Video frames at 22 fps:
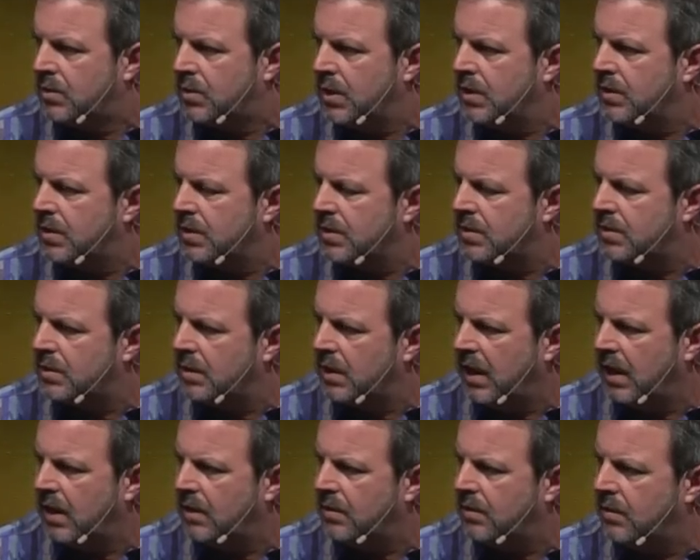Jesus
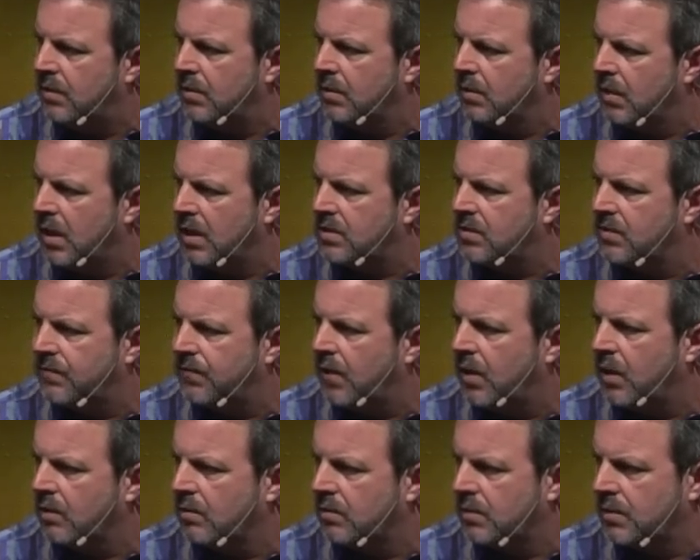had lots of
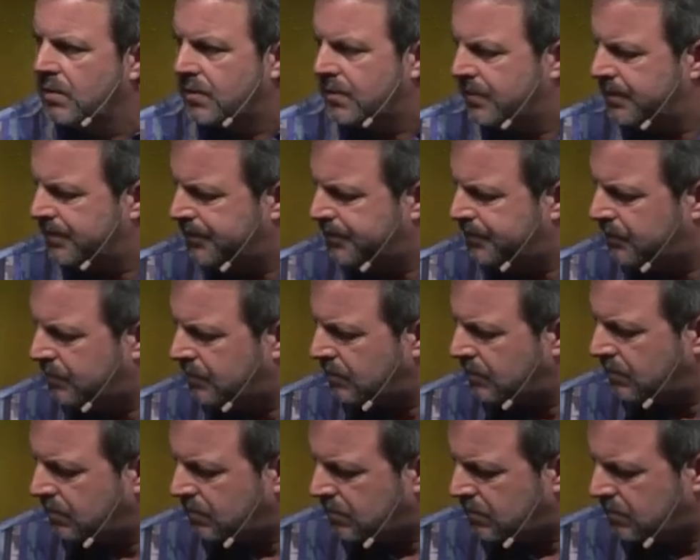followers,
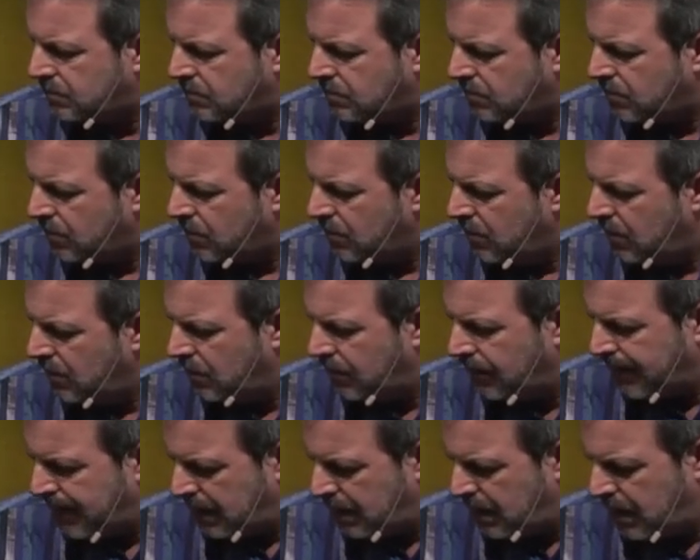
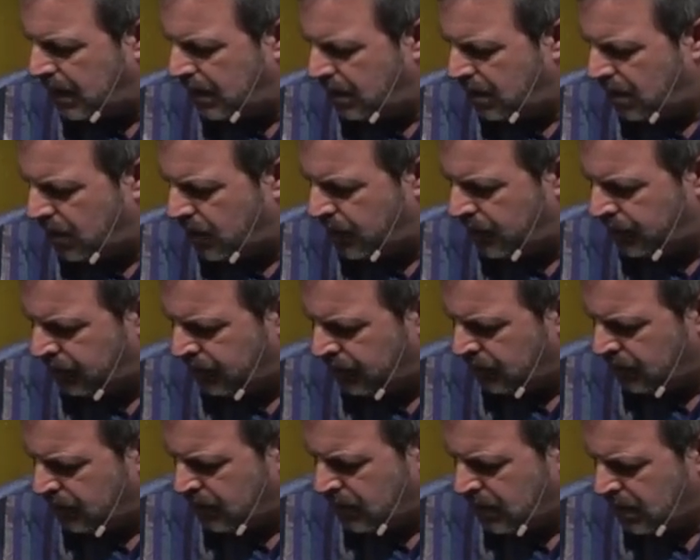and
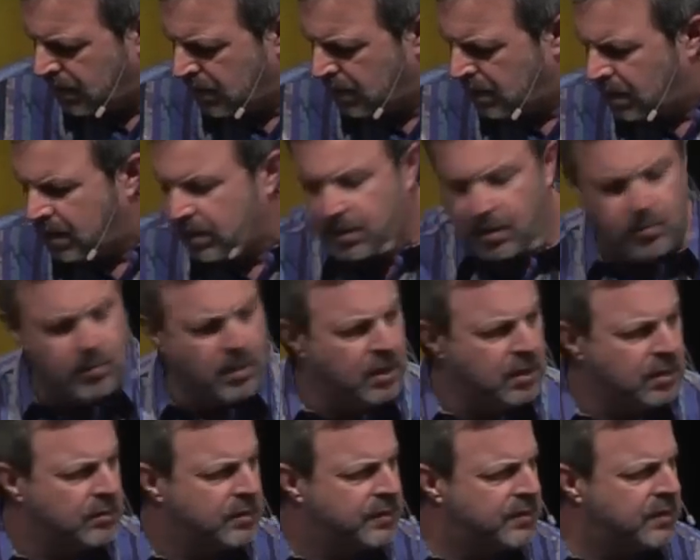um, he's our
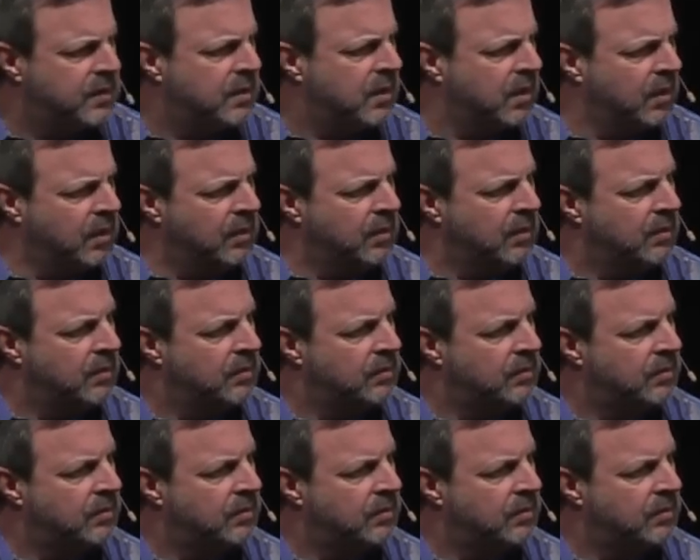model, is he not?